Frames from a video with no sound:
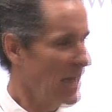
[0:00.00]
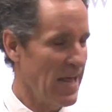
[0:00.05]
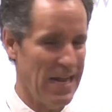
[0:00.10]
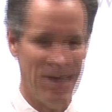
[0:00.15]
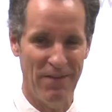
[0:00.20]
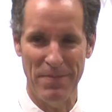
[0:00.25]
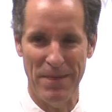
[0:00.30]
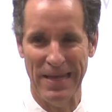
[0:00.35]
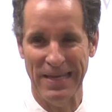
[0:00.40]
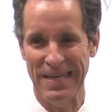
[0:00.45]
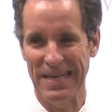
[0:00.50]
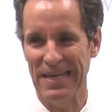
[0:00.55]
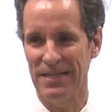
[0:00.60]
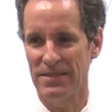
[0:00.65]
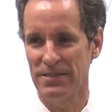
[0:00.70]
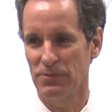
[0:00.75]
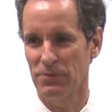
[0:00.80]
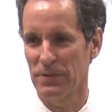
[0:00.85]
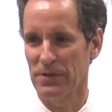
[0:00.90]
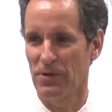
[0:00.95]
Without my
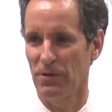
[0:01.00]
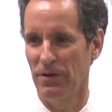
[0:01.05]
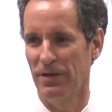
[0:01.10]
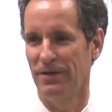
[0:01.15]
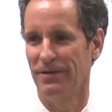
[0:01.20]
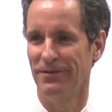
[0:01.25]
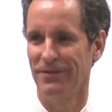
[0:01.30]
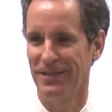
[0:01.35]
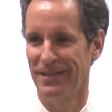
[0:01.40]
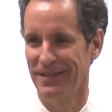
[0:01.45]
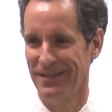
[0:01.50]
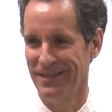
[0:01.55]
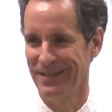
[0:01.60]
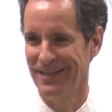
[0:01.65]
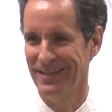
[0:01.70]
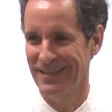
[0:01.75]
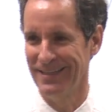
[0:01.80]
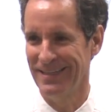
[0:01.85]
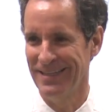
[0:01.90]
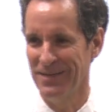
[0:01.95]
kids, we'd go out.
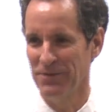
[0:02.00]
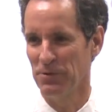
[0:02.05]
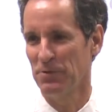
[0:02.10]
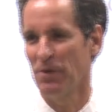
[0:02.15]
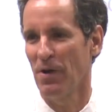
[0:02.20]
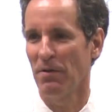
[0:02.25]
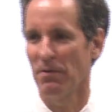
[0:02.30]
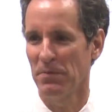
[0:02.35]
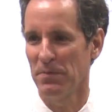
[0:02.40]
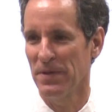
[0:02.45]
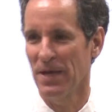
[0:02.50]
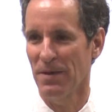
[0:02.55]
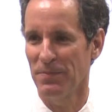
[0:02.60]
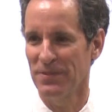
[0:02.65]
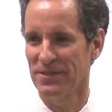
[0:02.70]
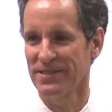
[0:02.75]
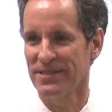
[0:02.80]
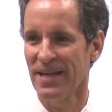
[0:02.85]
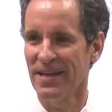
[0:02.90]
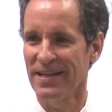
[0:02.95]
We'd probably be up
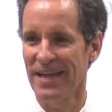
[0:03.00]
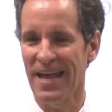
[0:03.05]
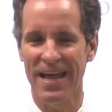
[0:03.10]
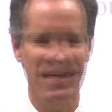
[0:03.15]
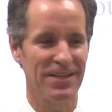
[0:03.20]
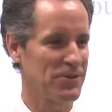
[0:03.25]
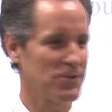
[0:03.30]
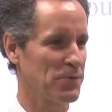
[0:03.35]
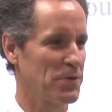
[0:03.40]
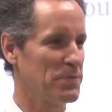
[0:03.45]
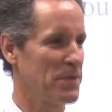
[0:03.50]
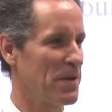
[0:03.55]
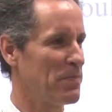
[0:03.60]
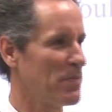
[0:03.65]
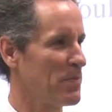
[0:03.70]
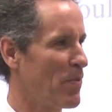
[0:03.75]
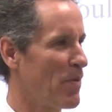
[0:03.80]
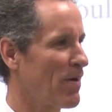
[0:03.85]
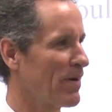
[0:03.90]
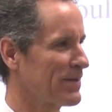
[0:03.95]
at Sundance, we'd be up
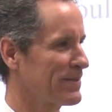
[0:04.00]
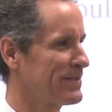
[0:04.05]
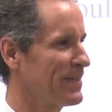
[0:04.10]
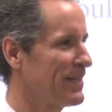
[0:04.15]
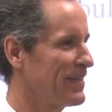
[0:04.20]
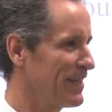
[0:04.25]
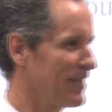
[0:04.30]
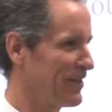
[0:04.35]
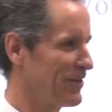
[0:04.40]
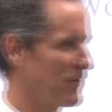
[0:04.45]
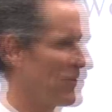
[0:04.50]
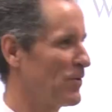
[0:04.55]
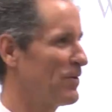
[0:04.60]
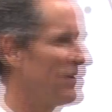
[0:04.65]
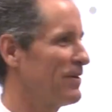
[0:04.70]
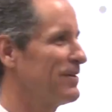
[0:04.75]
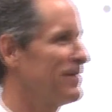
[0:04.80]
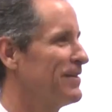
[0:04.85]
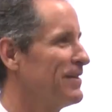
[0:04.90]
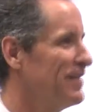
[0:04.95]
at Park City or
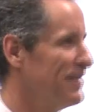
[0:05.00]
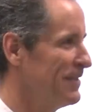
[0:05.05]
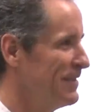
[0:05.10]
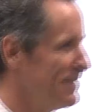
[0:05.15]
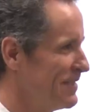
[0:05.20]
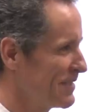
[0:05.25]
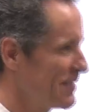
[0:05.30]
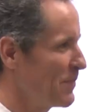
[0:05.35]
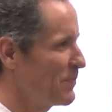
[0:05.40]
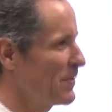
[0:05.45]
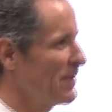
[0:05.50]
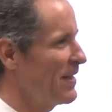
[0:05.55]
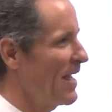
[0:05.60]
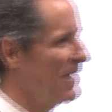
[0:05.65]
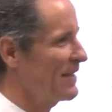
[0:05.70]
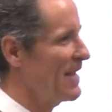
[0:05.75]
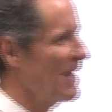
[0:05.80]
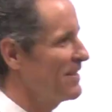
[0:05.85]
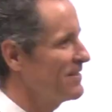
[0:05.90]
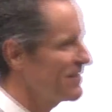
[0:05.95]
something
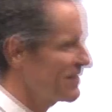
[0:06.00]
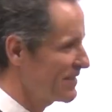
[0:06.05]
like that,